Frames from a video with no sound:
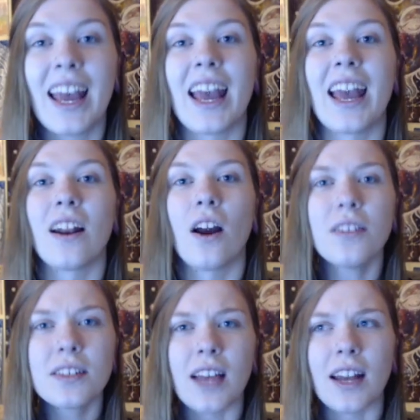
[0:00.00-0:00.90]
And all
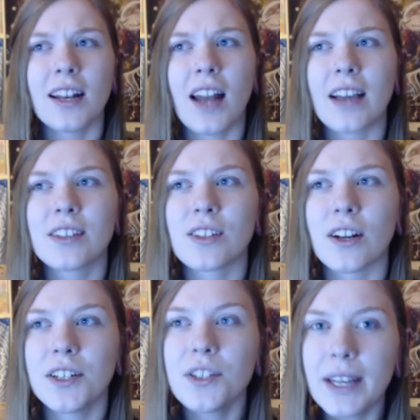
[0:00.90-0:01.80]
of a sudden I
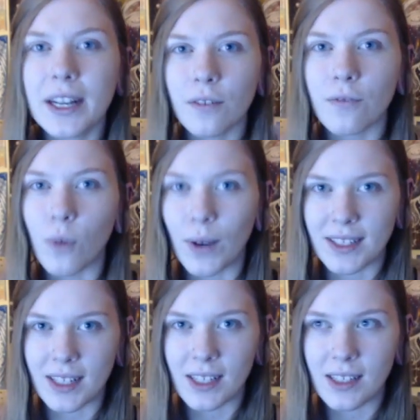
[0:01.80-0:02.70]
started to hear
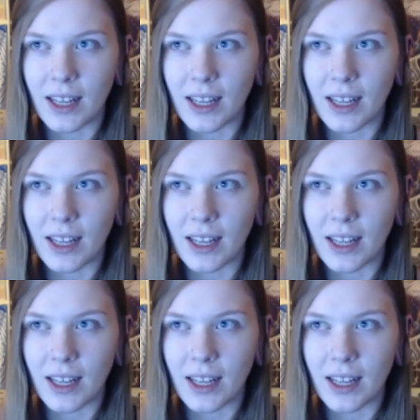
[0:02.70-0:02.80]
voices.